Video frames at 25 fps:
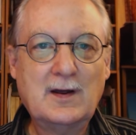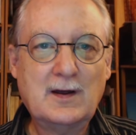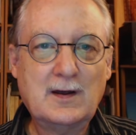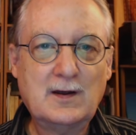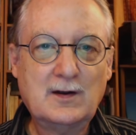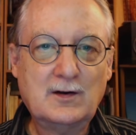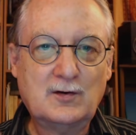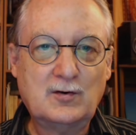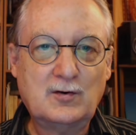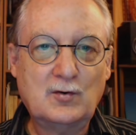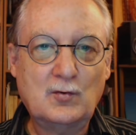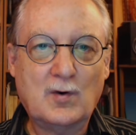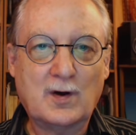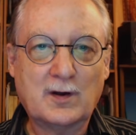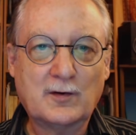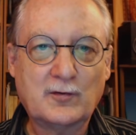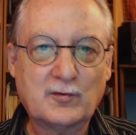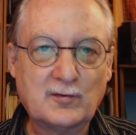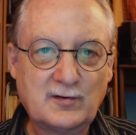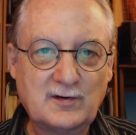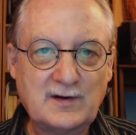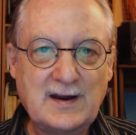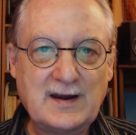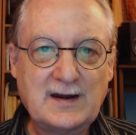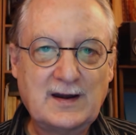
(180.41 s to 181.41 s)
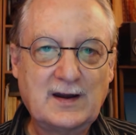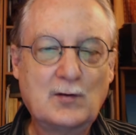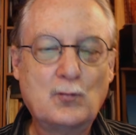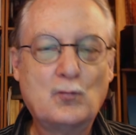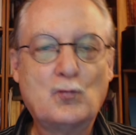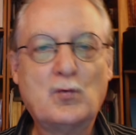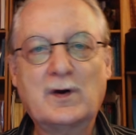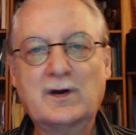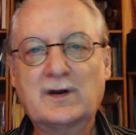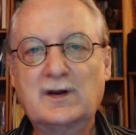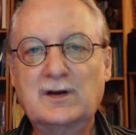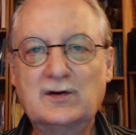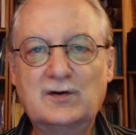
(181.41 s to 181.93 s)
to understanding
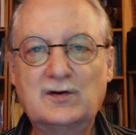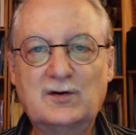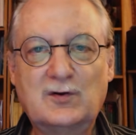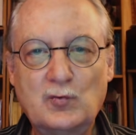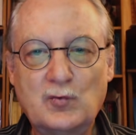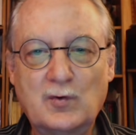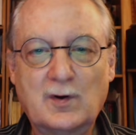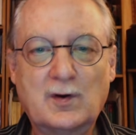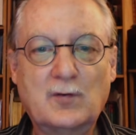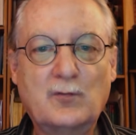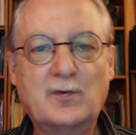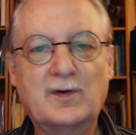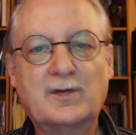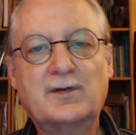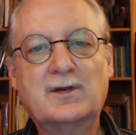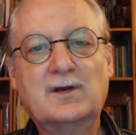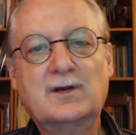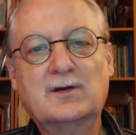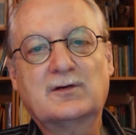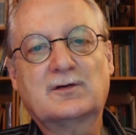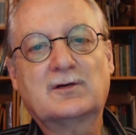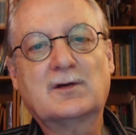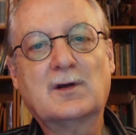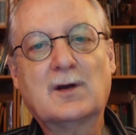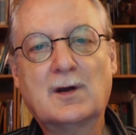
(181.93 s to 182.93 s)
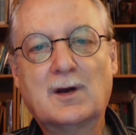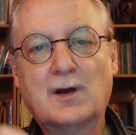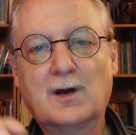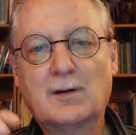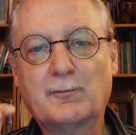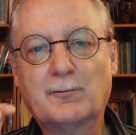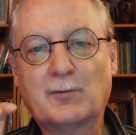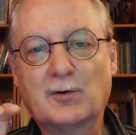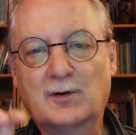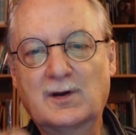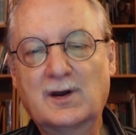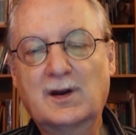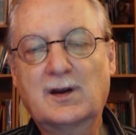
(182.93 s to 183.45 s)
what he's doing with his
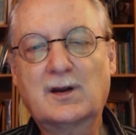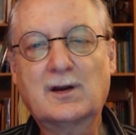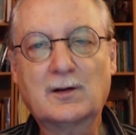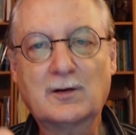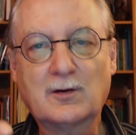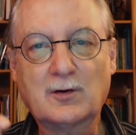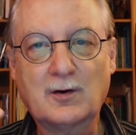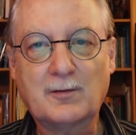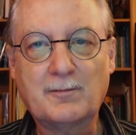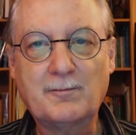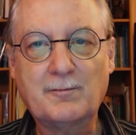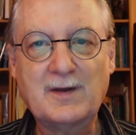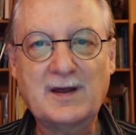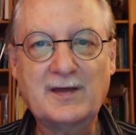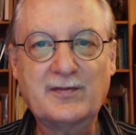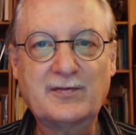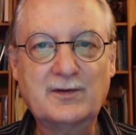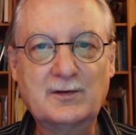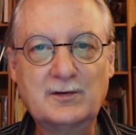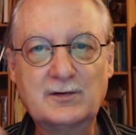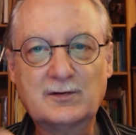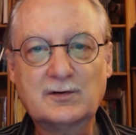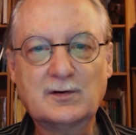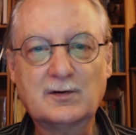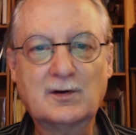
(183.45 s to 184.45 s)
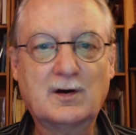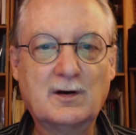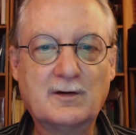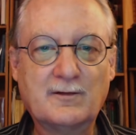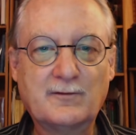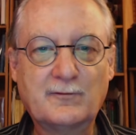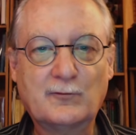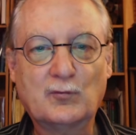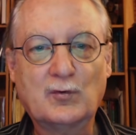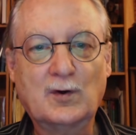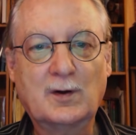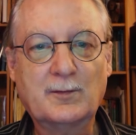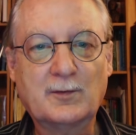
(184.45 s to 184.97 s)
particular methods of
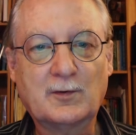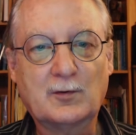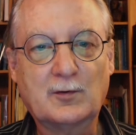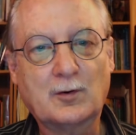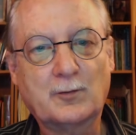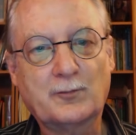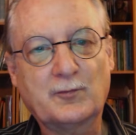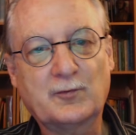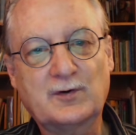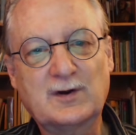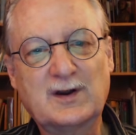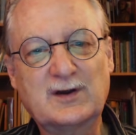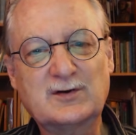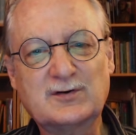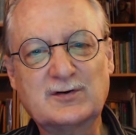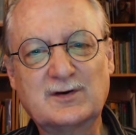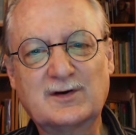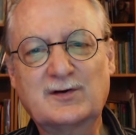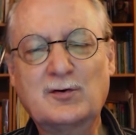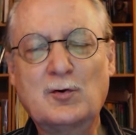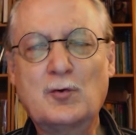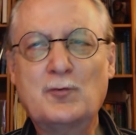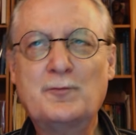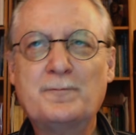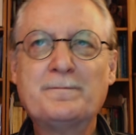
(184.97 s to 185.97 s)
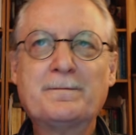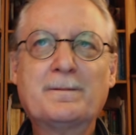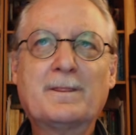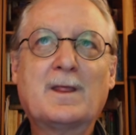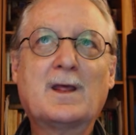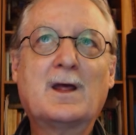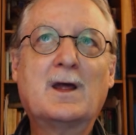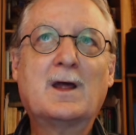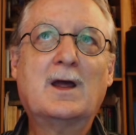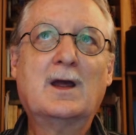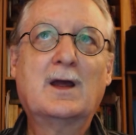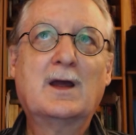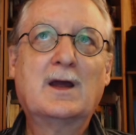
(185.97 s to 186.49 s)
dream interpretation. So,
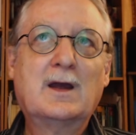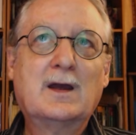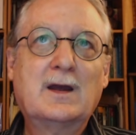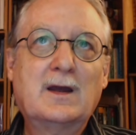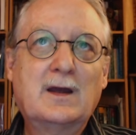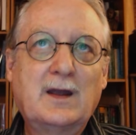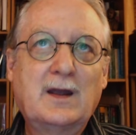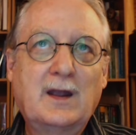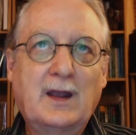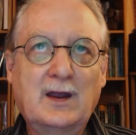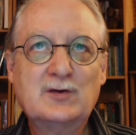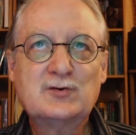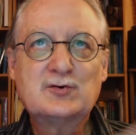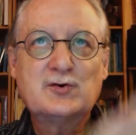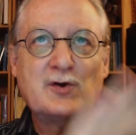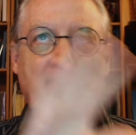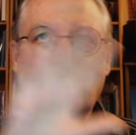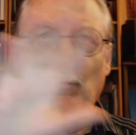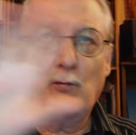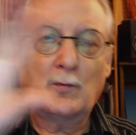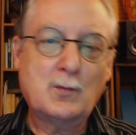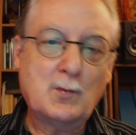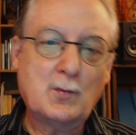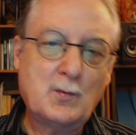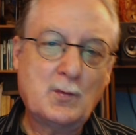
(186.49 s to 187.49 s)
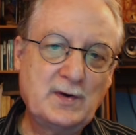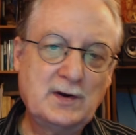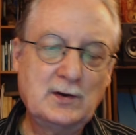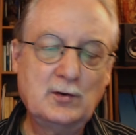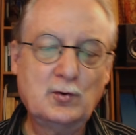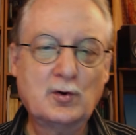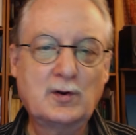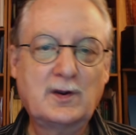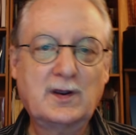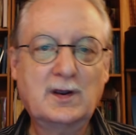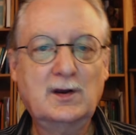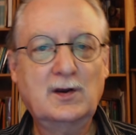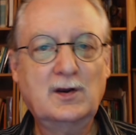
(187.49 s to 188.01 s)
in general, when we
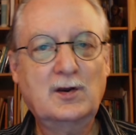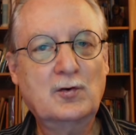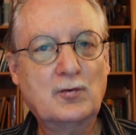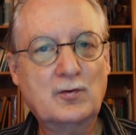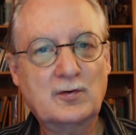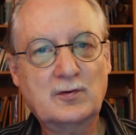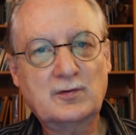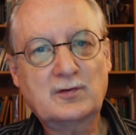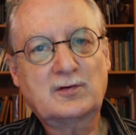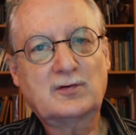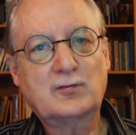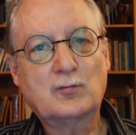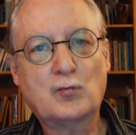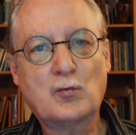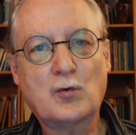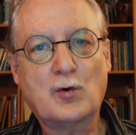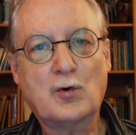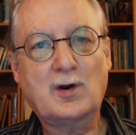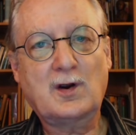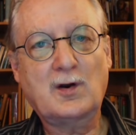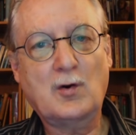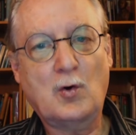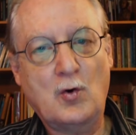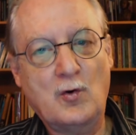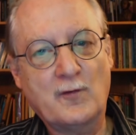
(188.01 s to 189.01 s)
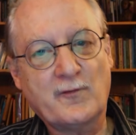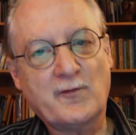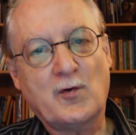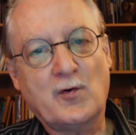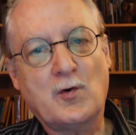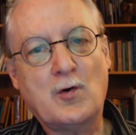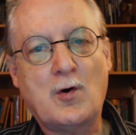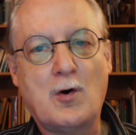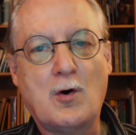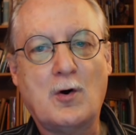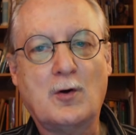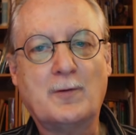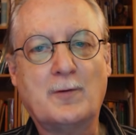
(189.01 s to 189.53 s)
look at Jung's work
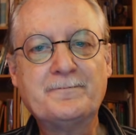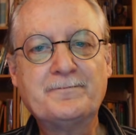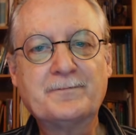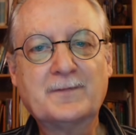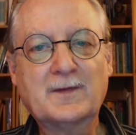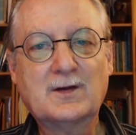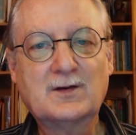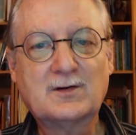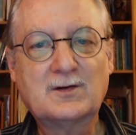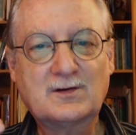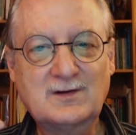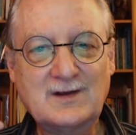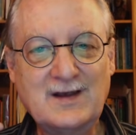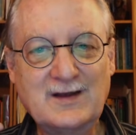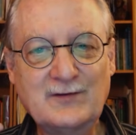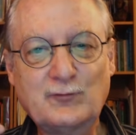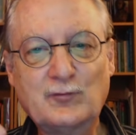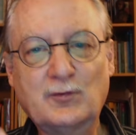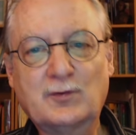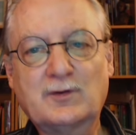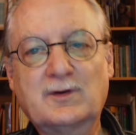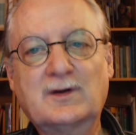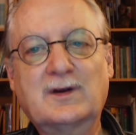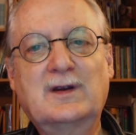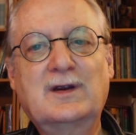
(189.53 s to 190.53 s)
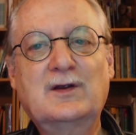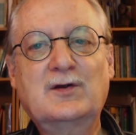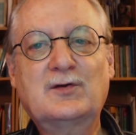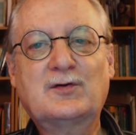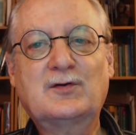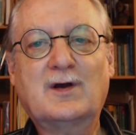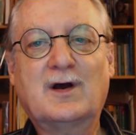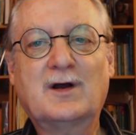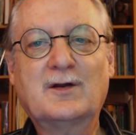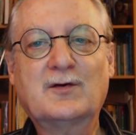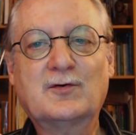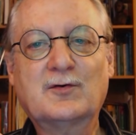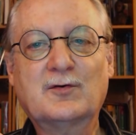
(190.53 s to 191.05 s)
overall, central to his
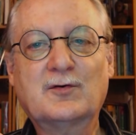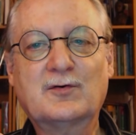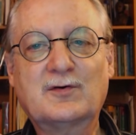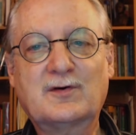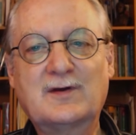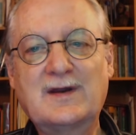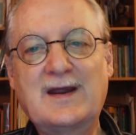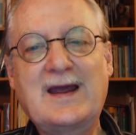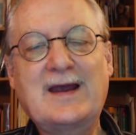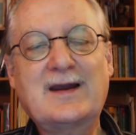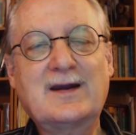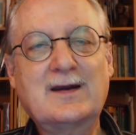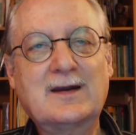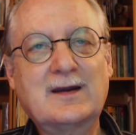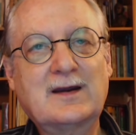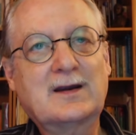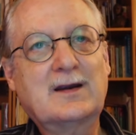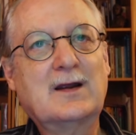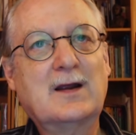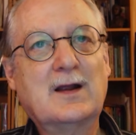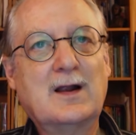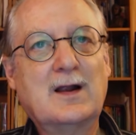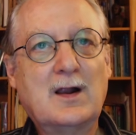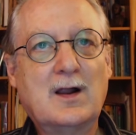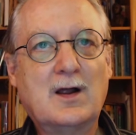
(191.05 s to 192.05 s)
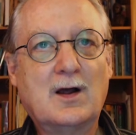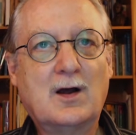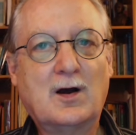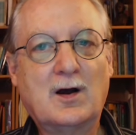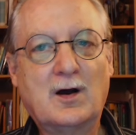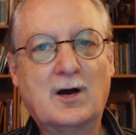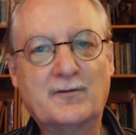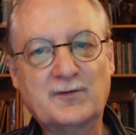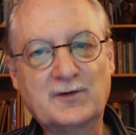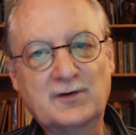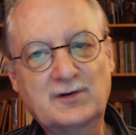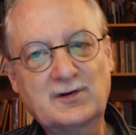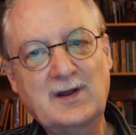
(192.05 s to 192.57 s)
understanding
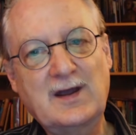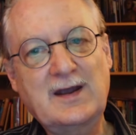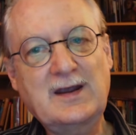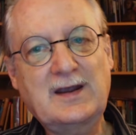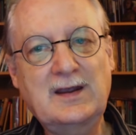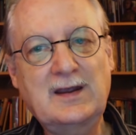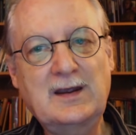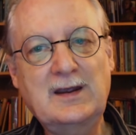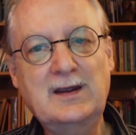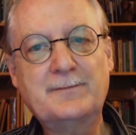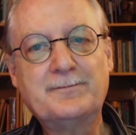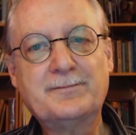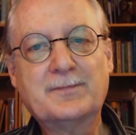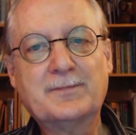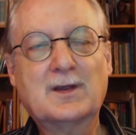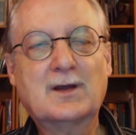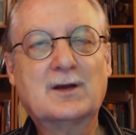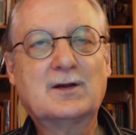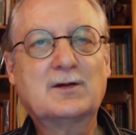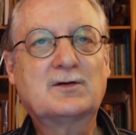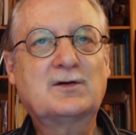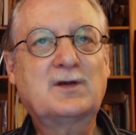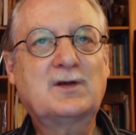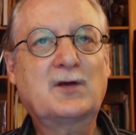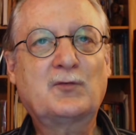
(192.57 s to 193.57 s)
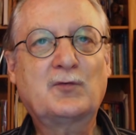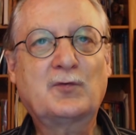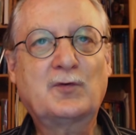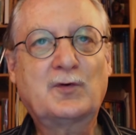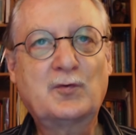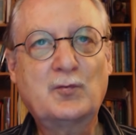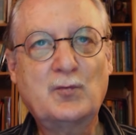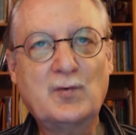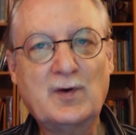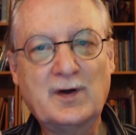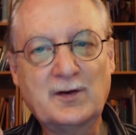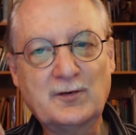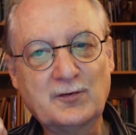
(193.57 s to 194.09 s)
of the psyche, central
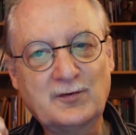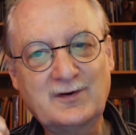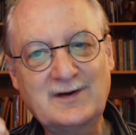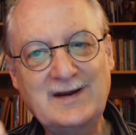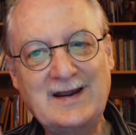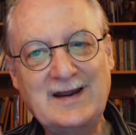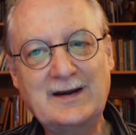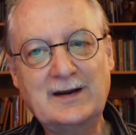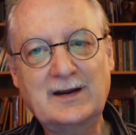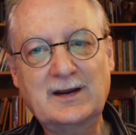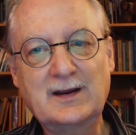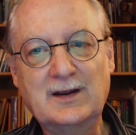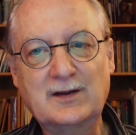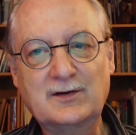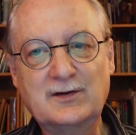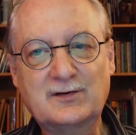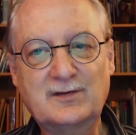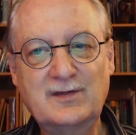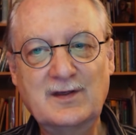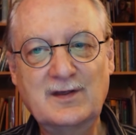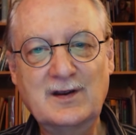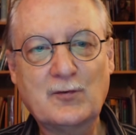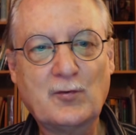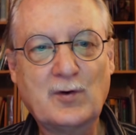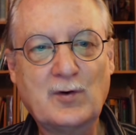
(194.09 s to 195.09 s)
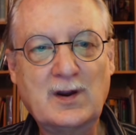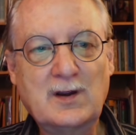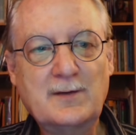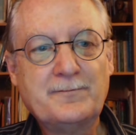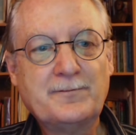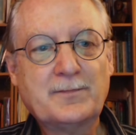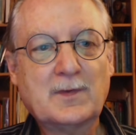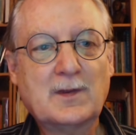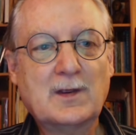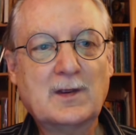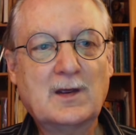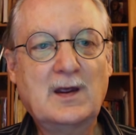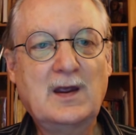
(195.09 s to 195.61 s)
to understanding his theory,
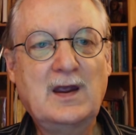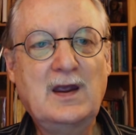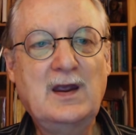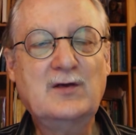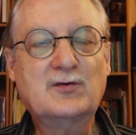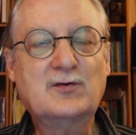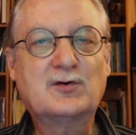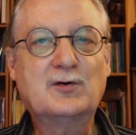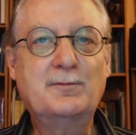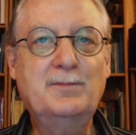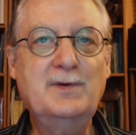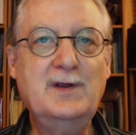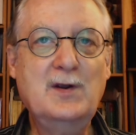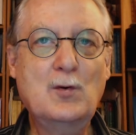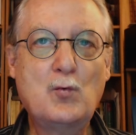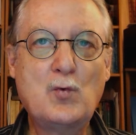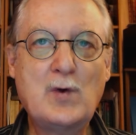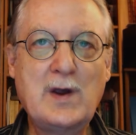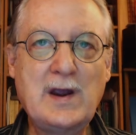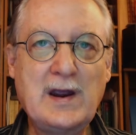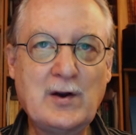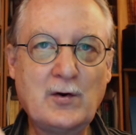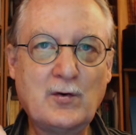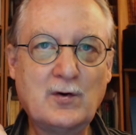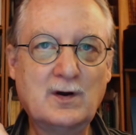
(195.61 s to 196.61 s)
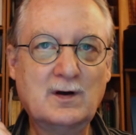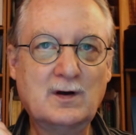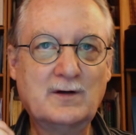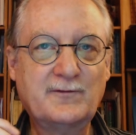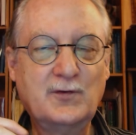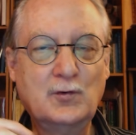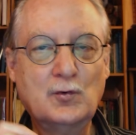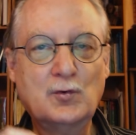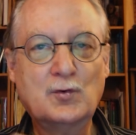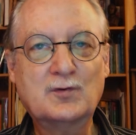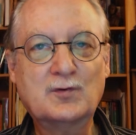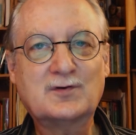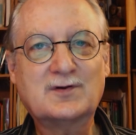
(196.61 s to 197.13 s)
is to be aware of
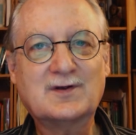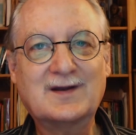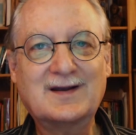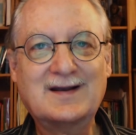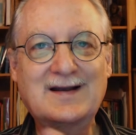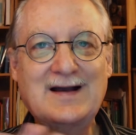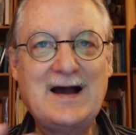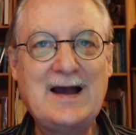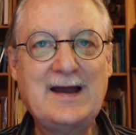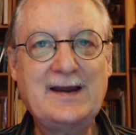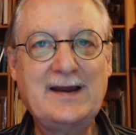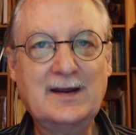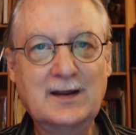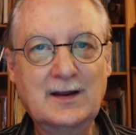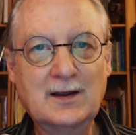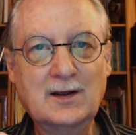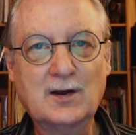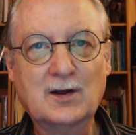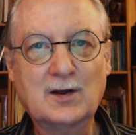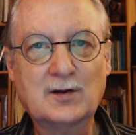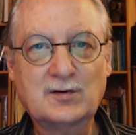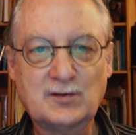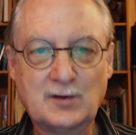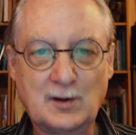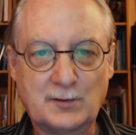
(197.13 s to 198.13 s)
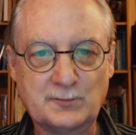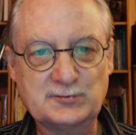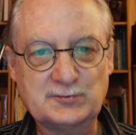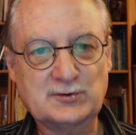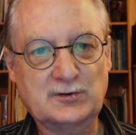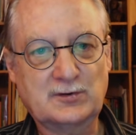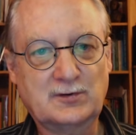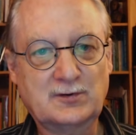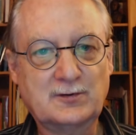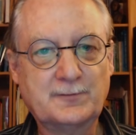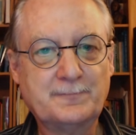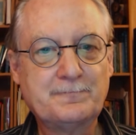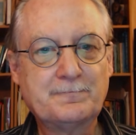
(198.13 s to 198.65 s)
Jung's guiding
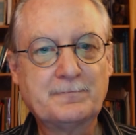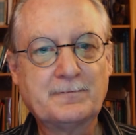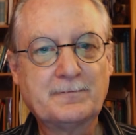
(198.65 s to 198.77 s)
assumptions.